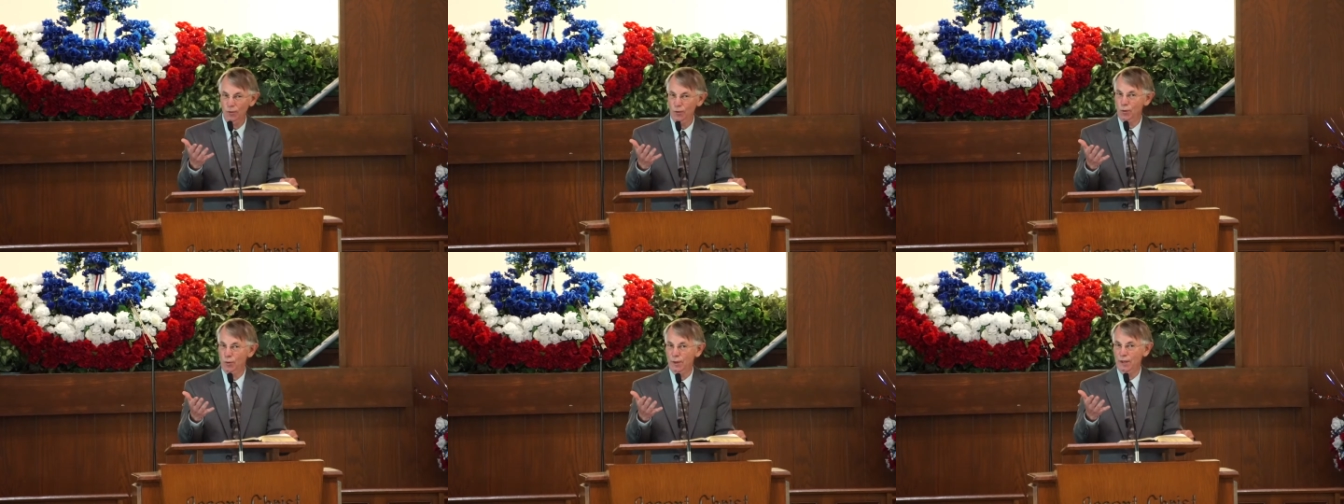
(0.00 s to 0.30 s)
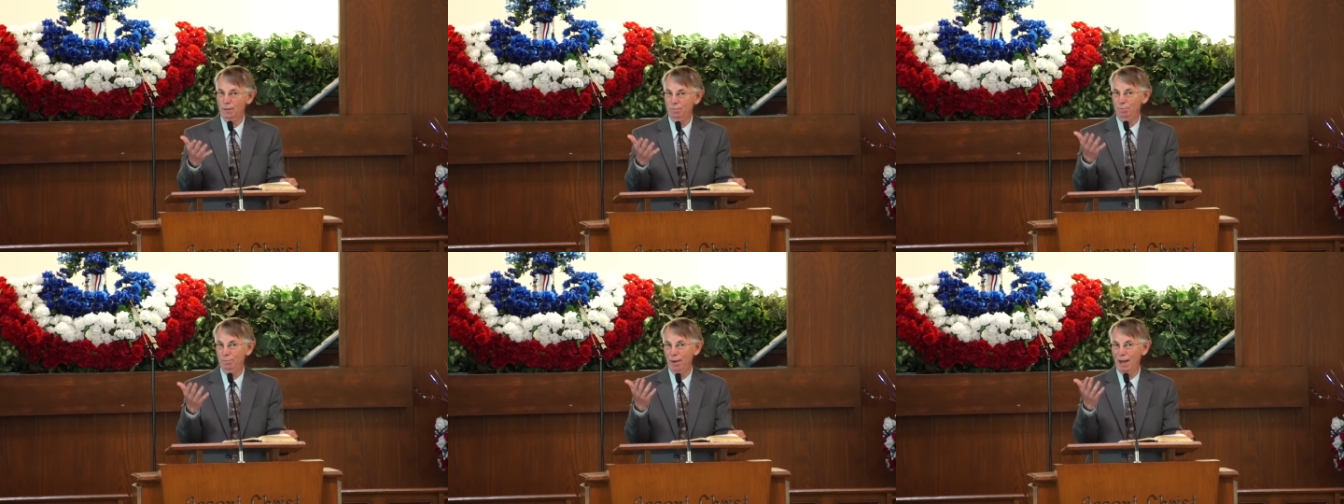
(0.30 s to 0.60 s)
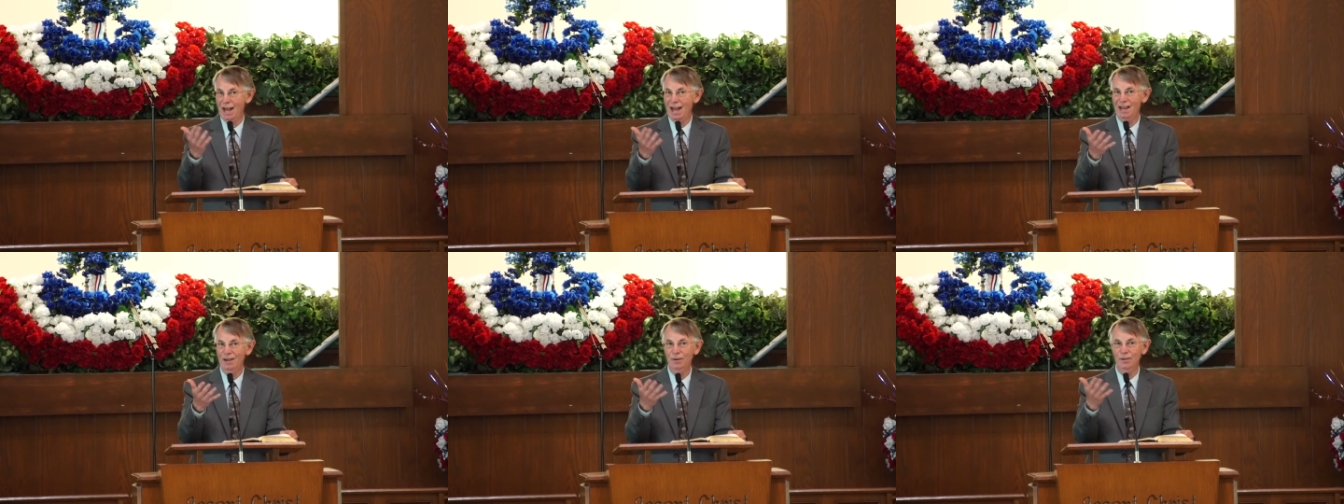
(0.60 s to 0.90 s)
You could
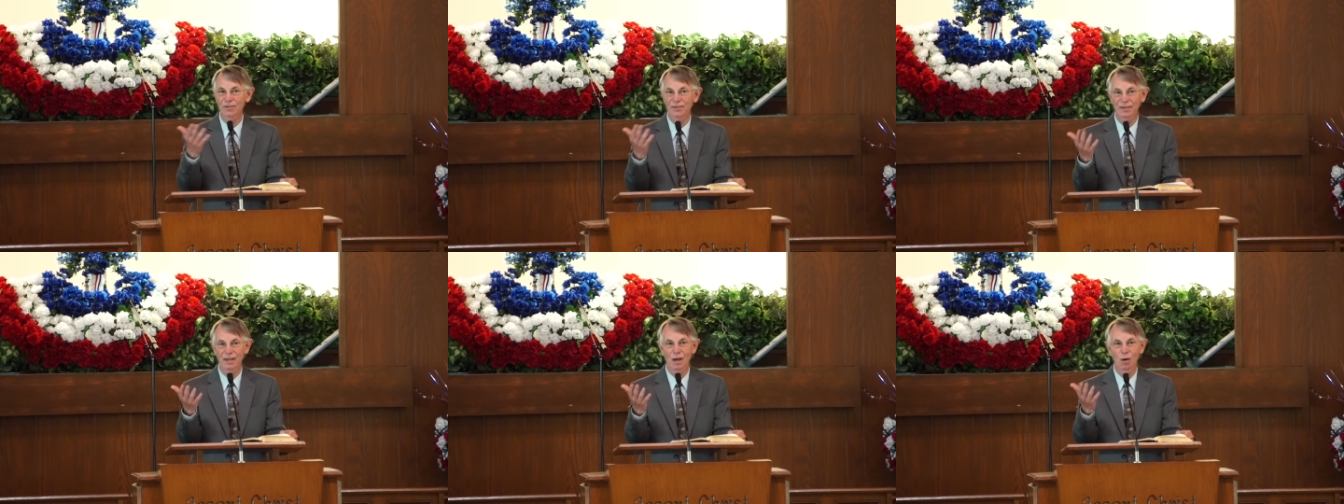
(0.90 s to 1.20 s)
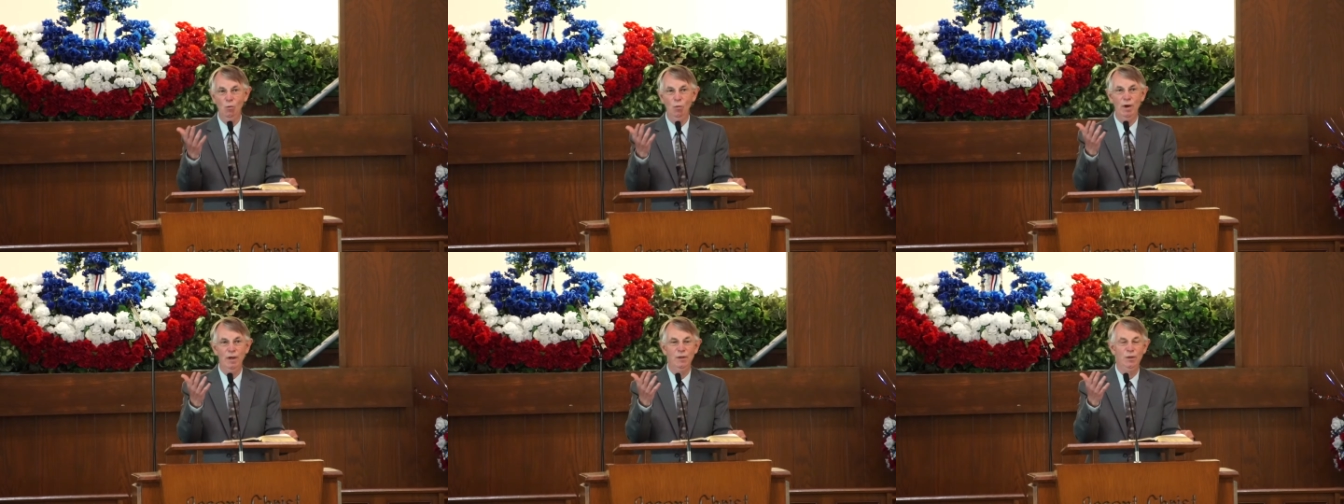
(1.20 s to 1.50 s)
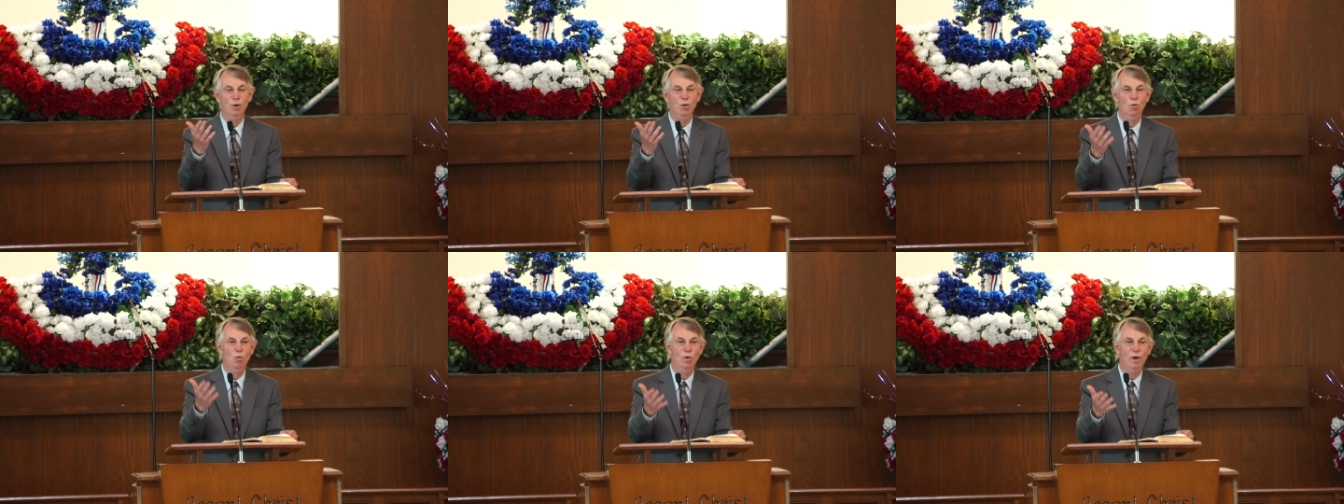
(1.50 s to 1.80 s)
buy or sell what
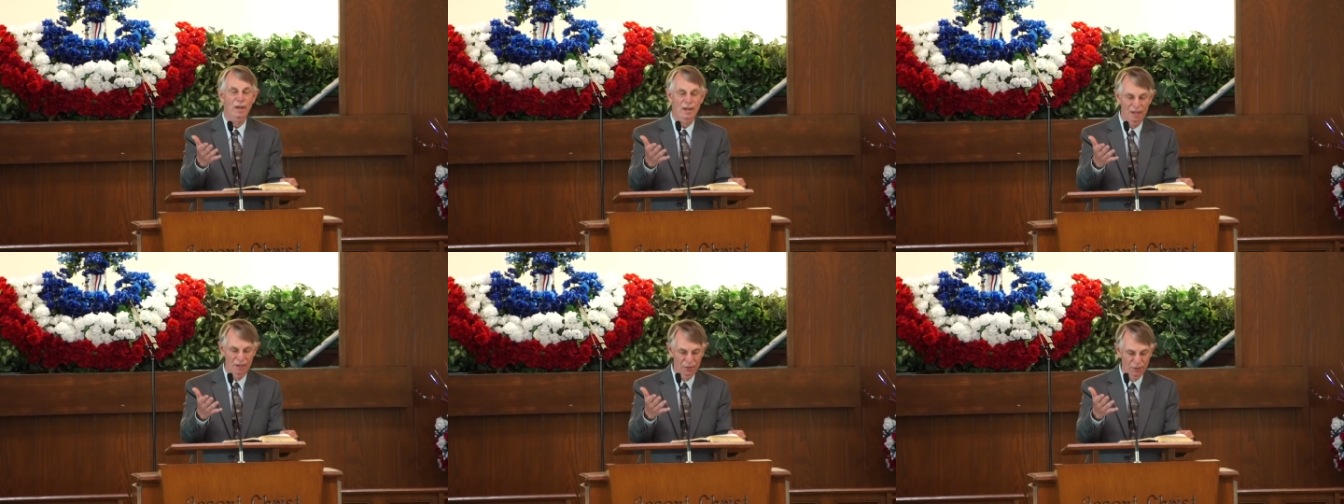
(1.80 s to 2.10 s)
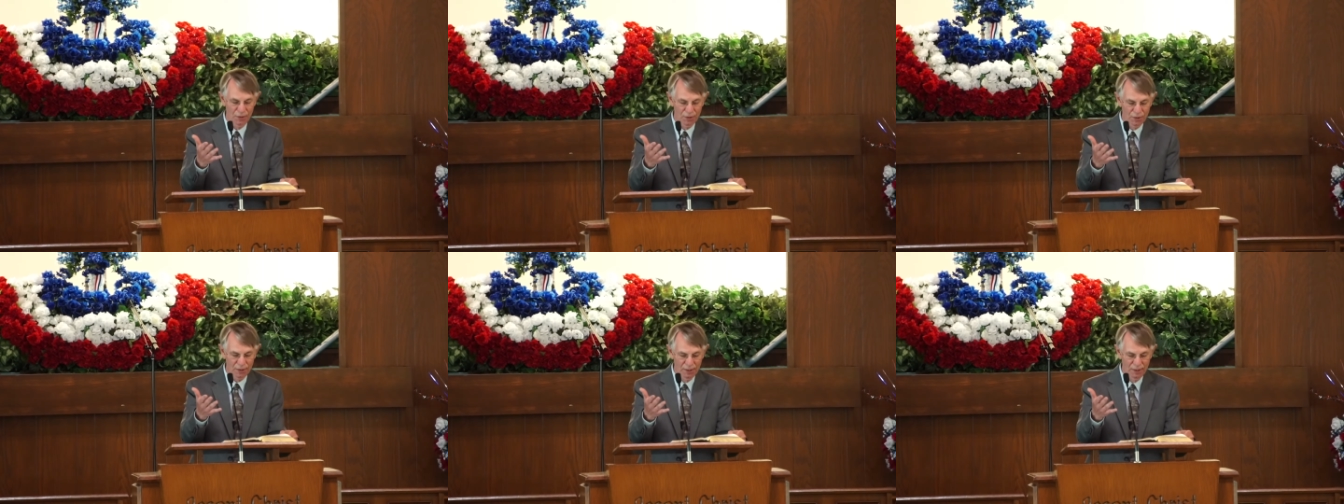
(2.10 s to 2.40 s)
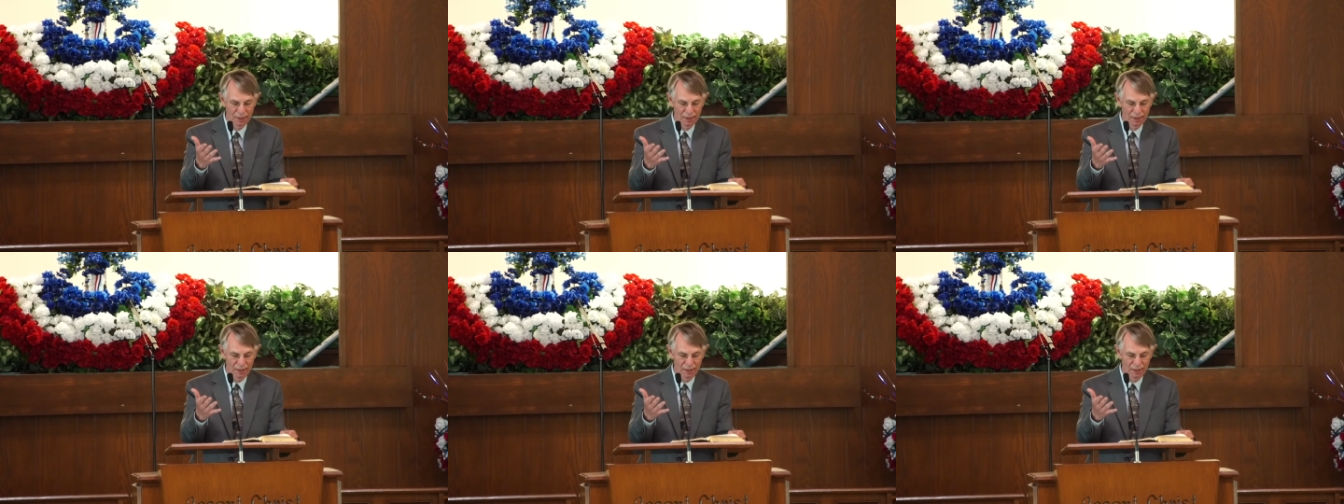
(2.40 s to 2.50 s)
you wish.